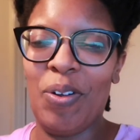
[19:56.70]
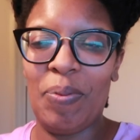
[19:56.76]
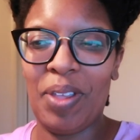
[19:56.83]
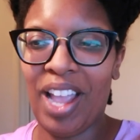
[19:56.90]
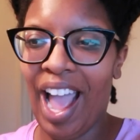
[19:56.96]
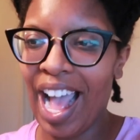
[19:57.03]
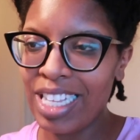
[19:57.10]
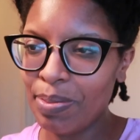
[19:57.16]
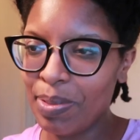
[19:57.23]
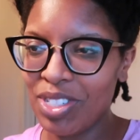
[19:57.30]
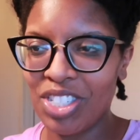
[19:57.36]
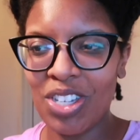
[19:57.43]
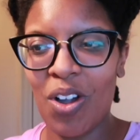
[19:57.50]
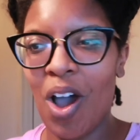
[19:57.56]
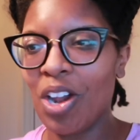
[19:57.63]
from The Cosby
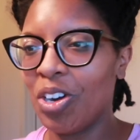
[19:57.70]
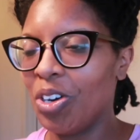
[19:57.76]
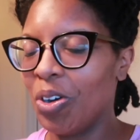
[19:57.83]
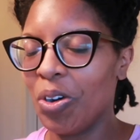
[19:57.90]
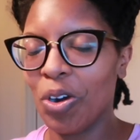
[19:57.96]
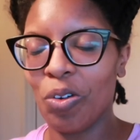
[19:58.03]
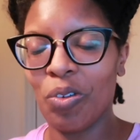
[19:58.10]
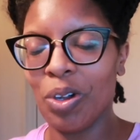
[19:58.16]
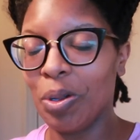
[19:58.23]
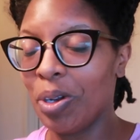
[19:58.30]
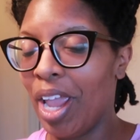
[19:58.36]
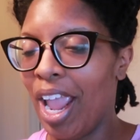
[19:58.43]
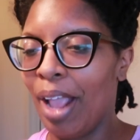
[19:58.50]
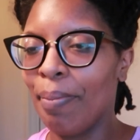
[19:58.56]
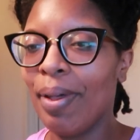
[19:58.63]
Show. I don't know her real
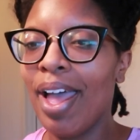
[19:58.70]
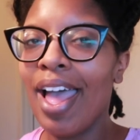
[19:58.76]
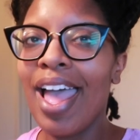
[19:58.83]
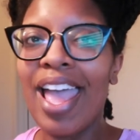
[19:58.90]
name.